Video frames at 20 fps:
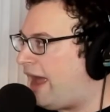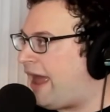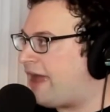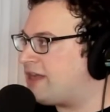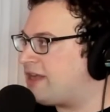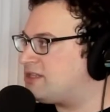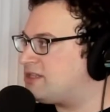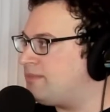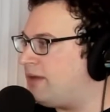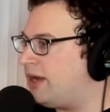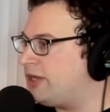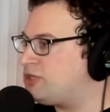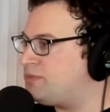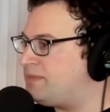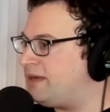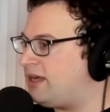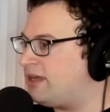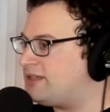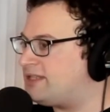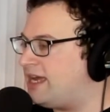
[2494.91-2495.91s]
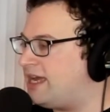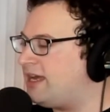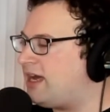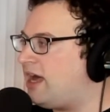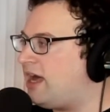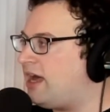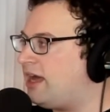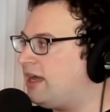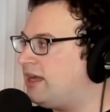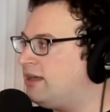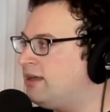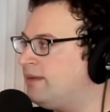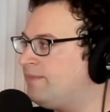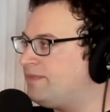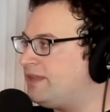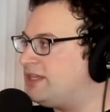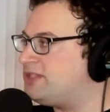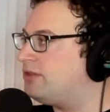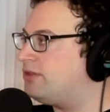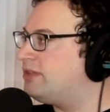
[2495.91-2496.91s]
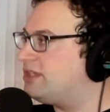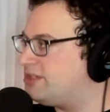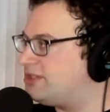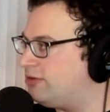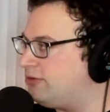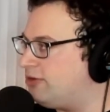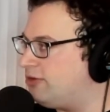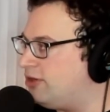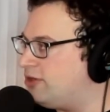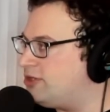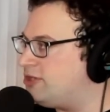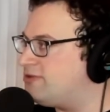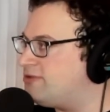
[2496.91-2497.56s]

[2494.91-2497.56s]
as much because AI is only so good.